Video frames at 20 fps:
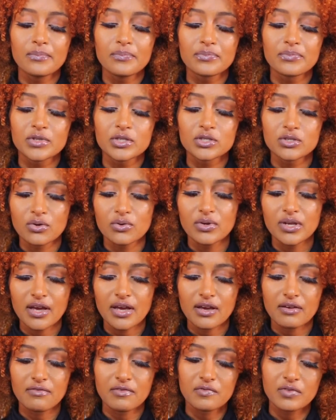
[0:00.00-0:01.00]

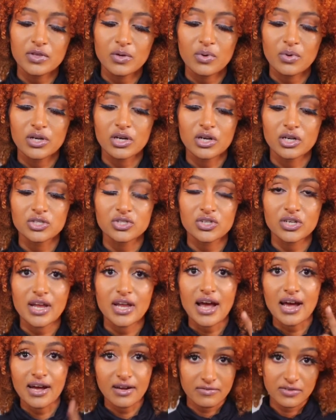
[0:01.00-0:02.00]
Sony
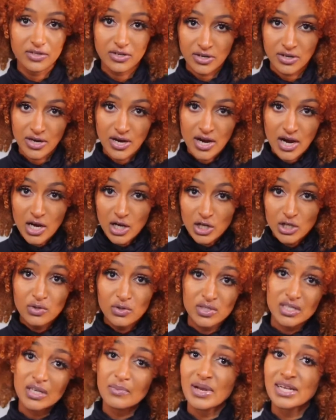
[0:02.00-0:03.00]
A5100 after
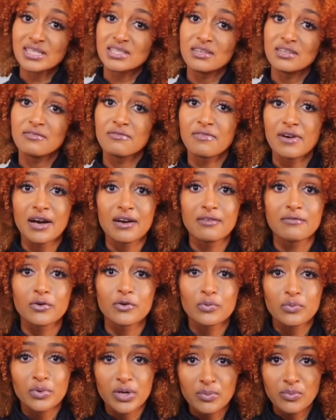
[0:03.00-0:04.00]
using my
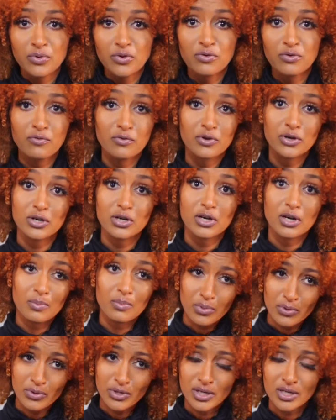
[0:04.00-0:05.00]
T5 Rebel for a
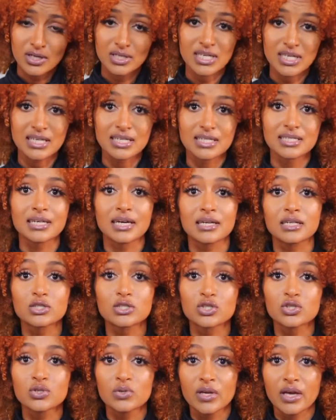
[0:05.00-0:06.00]
couple years. I
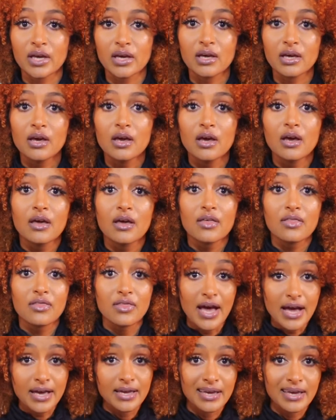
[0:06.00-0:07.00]
decided to get
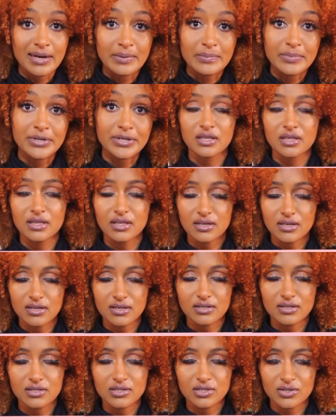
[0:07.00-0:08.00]
that camera,
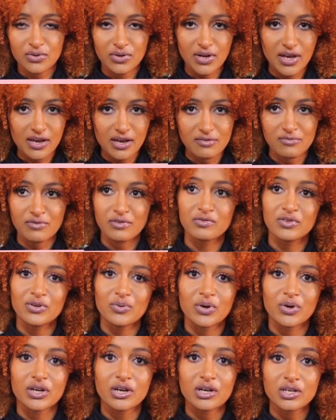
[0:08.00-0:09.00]
the Sony
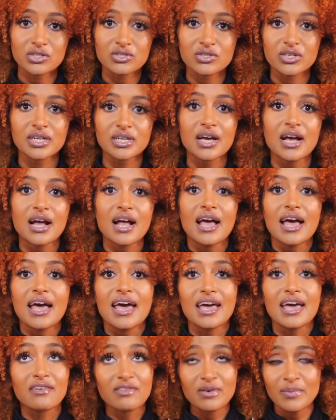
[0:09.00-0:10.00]
A5100.
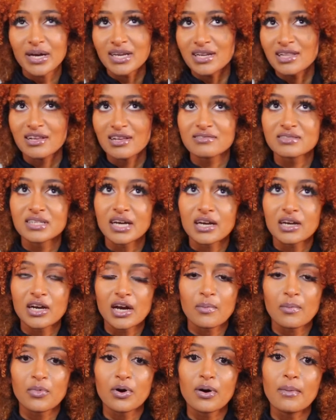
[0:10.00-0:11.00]
Everybody loves that
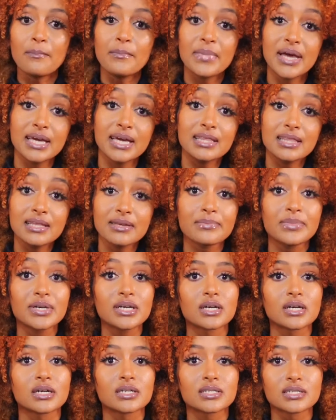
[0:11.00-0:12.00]
camera, mainly
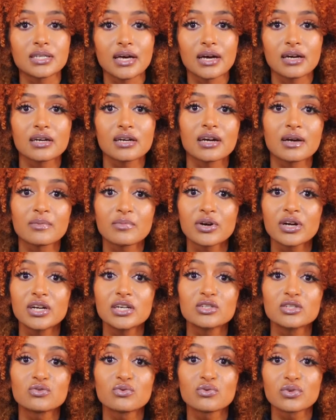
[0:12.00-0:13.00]
because that camera
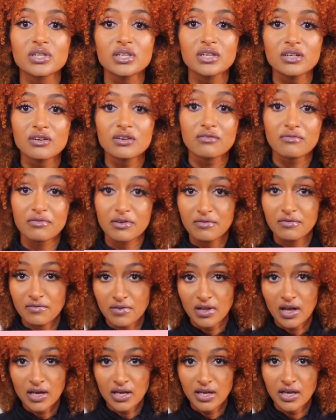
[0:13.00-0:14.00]
is really good for
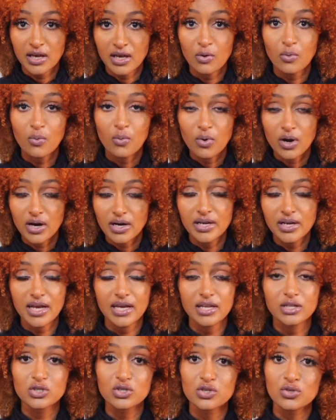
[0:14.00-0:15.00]
vlogging, one,
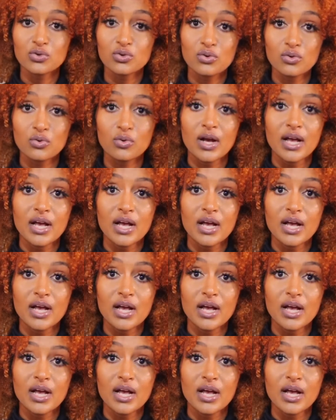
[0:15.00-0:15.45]
and two,